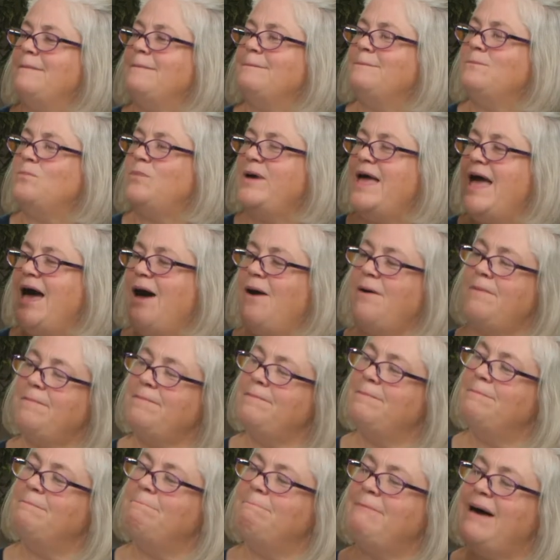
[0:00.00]
Well,
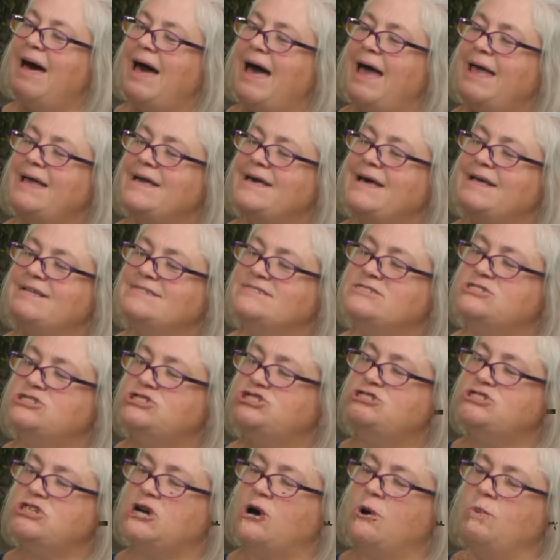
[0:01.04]
my cousin
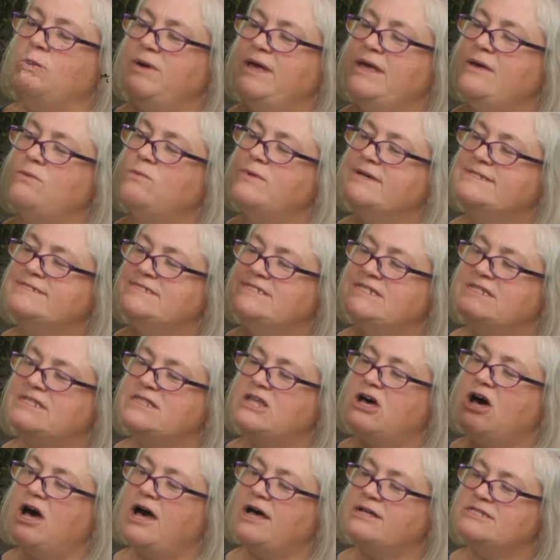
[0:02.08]
Joey was in
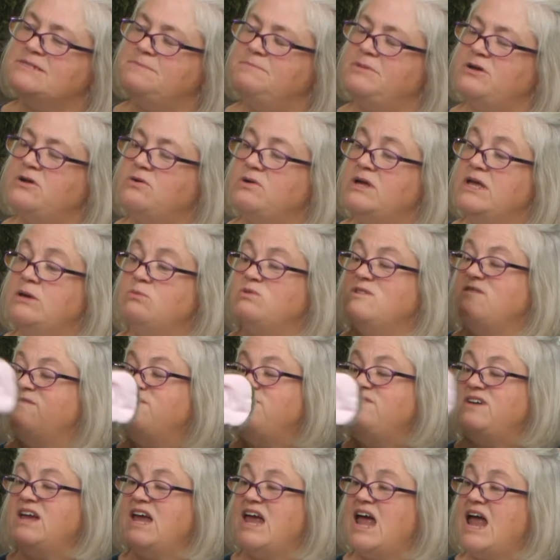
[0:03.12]
the hospital. He was
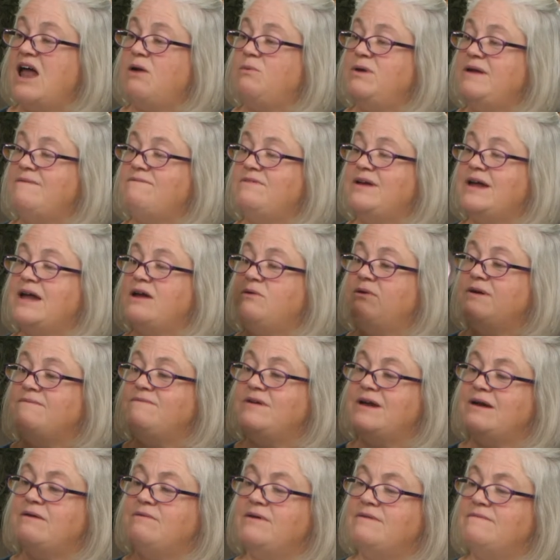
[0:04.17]

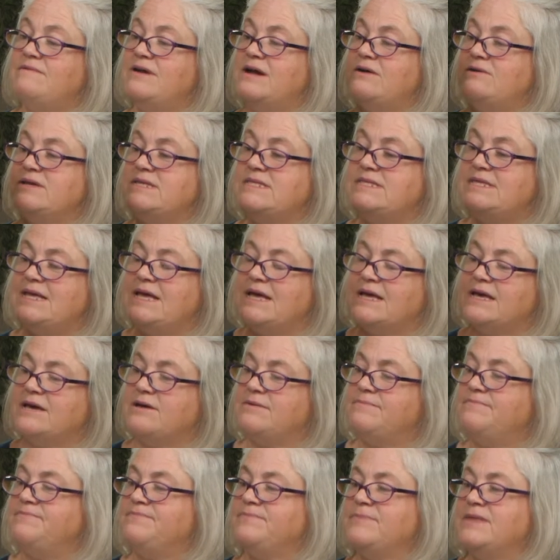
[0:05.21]
very sick.
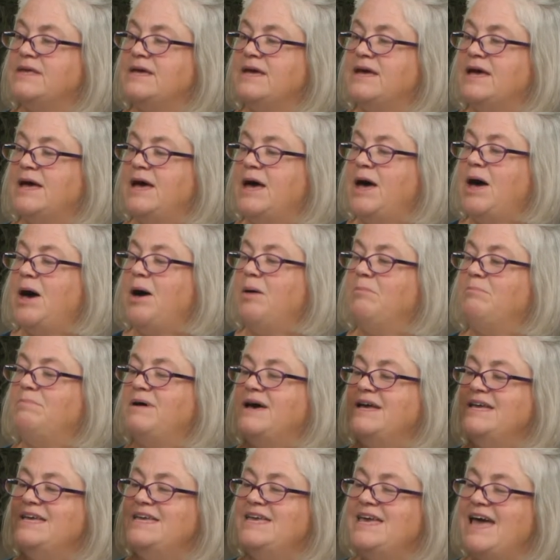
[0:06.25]

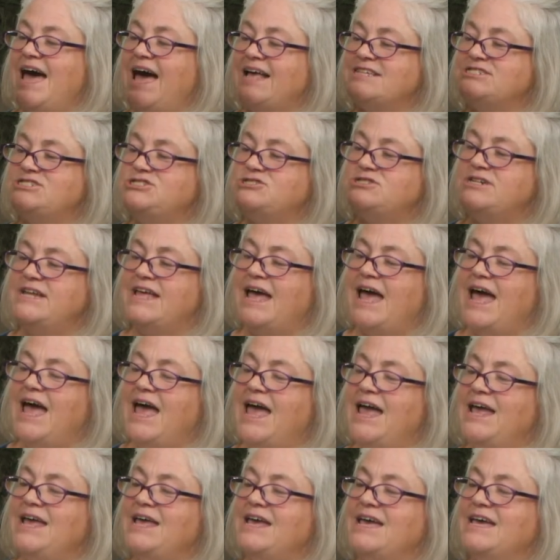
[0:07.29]
But
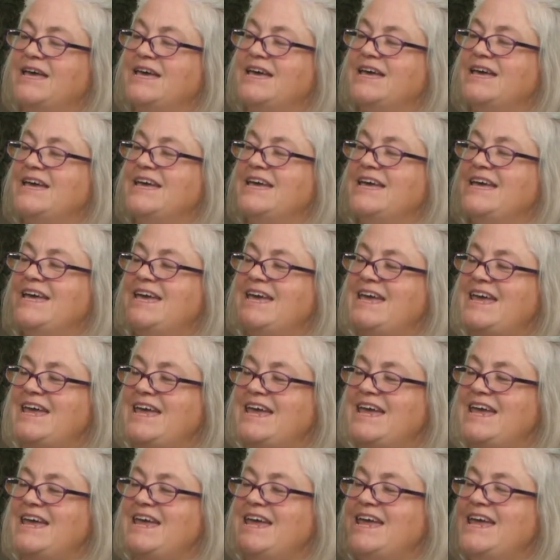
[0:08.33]
yesterday,
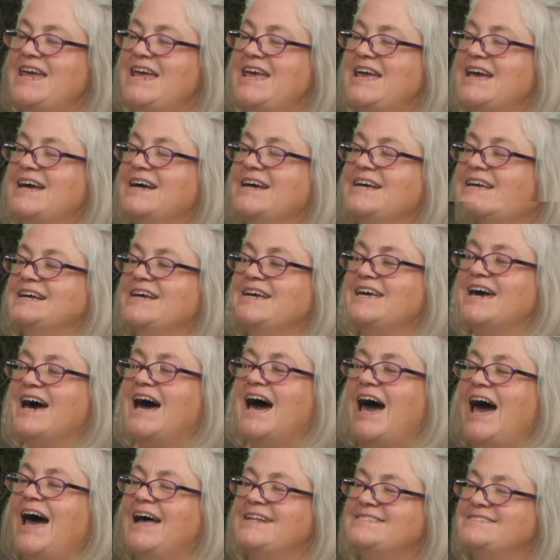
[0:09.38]
he
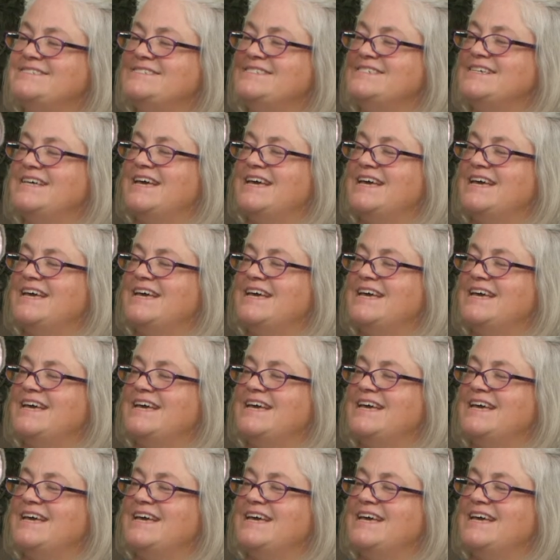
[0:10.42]
got